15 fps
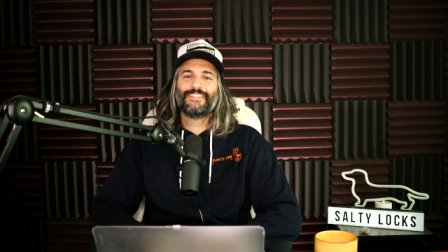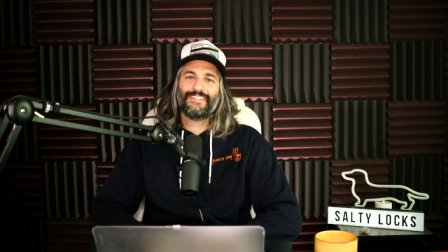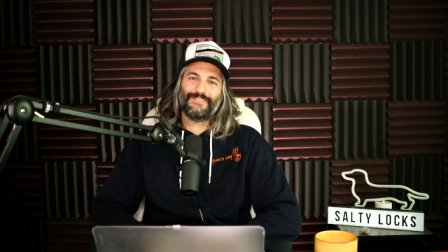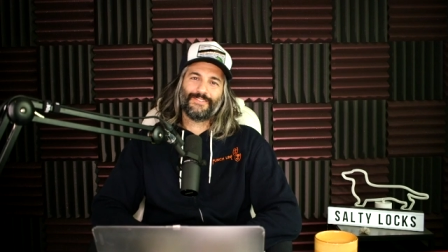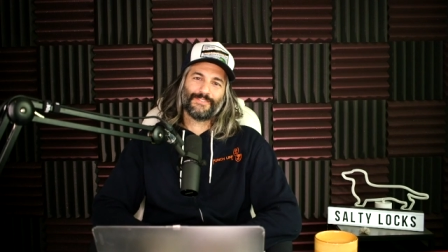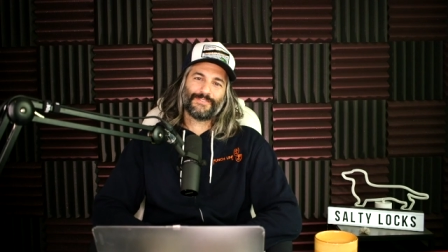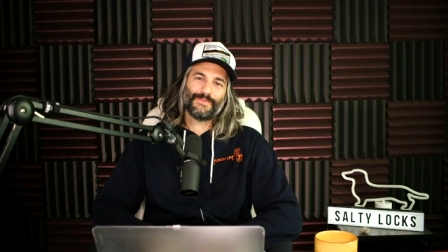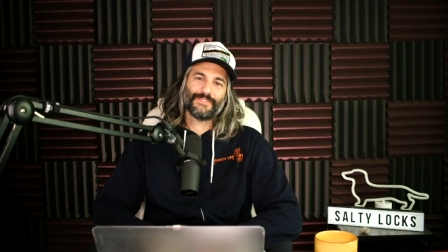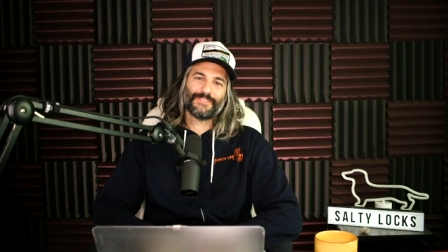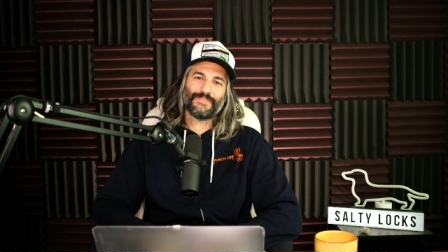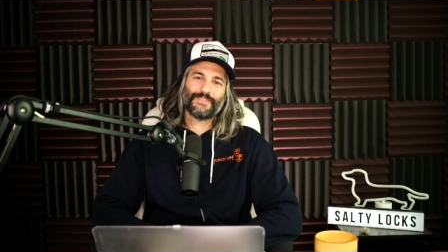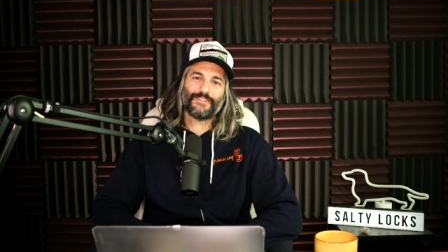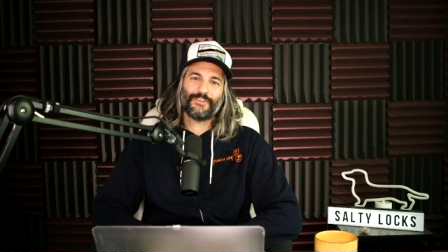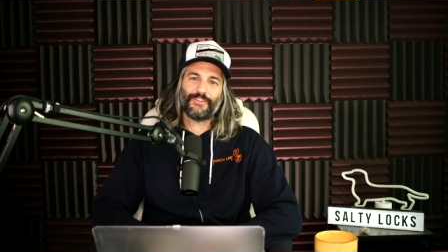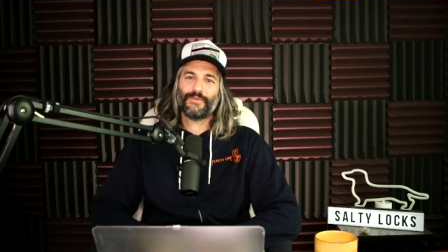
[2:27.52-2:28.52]
We were supposed to
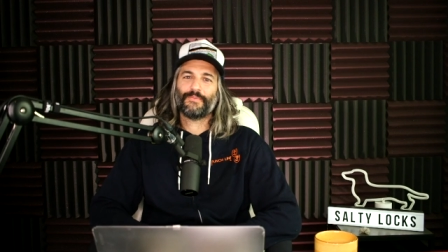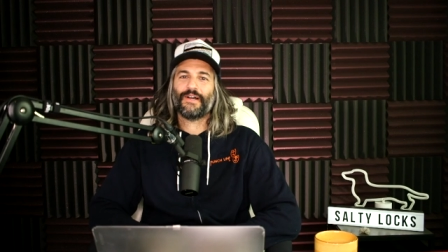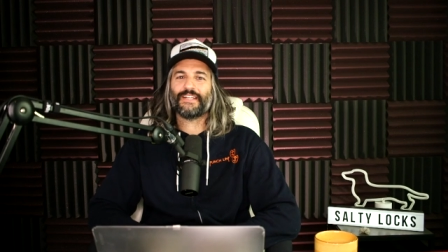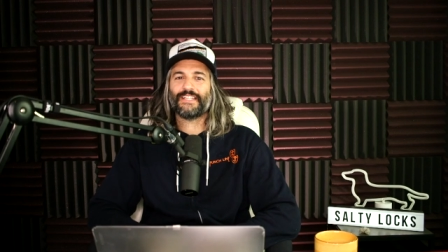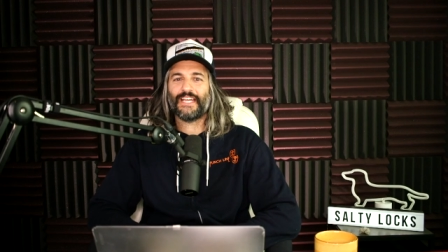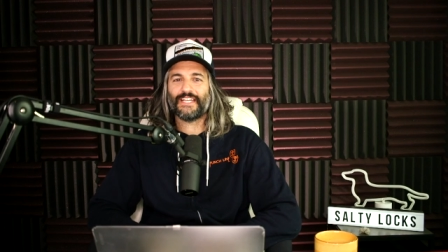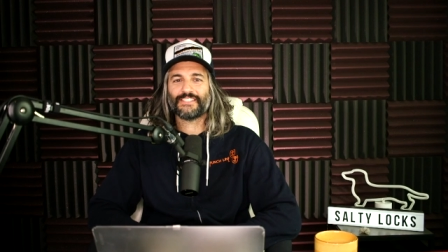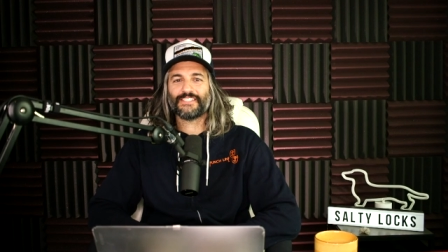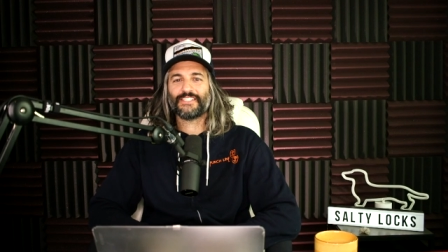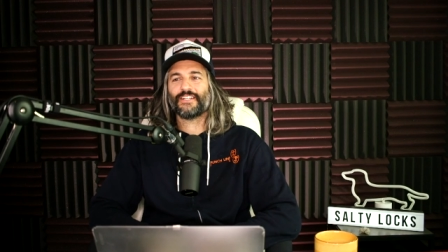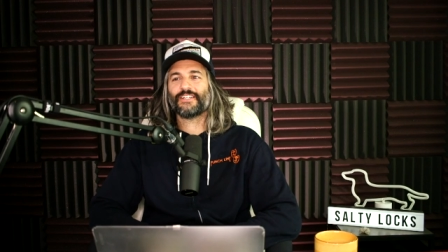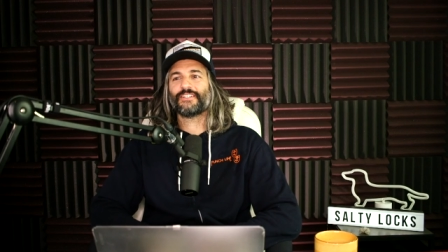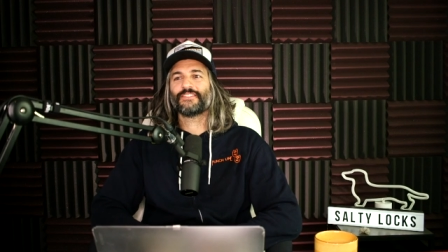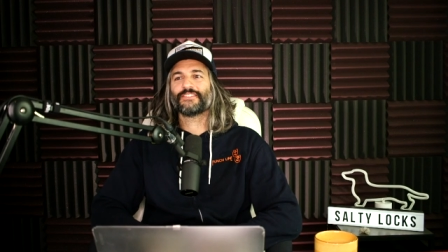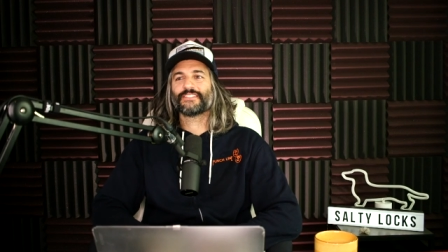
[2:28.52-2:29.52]
record the podcast, and
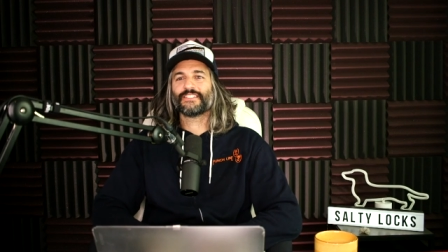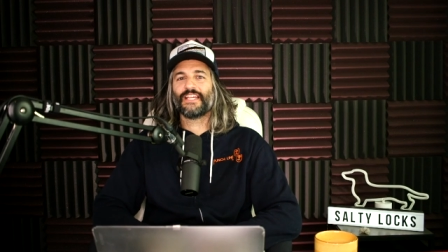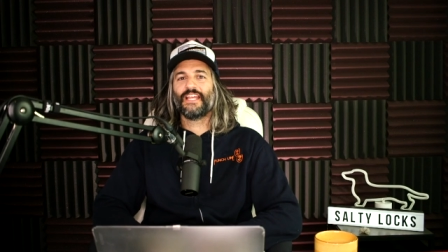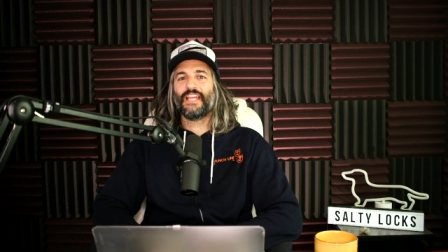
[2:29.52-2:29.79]
JR goes,